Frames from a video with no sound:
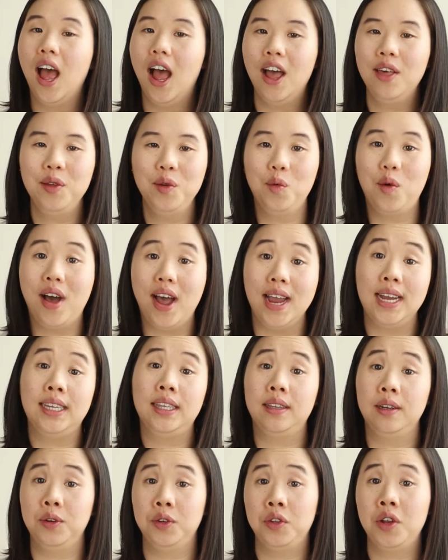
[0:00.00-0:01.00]
Otherwise,
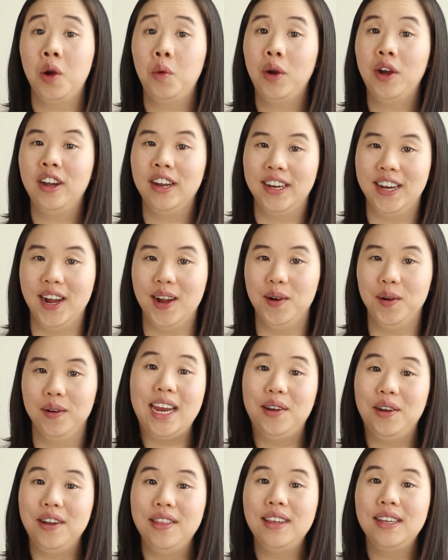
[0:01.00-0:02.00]
there's nowhere to go.
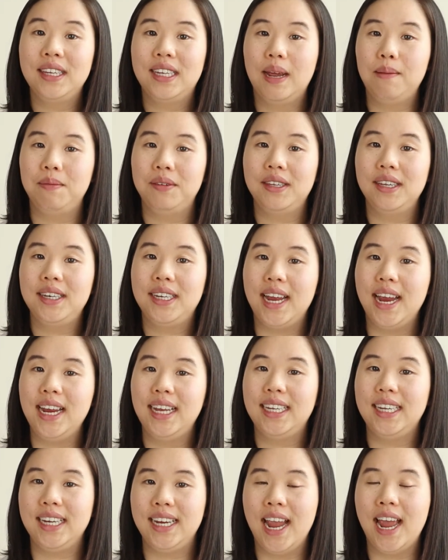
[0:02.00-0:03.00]
Here are the steps to
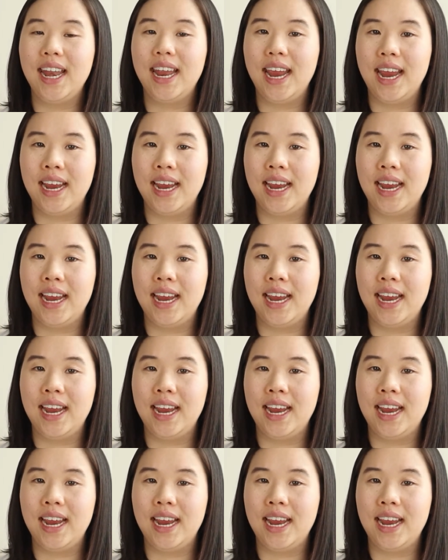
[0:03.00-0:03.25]
take to get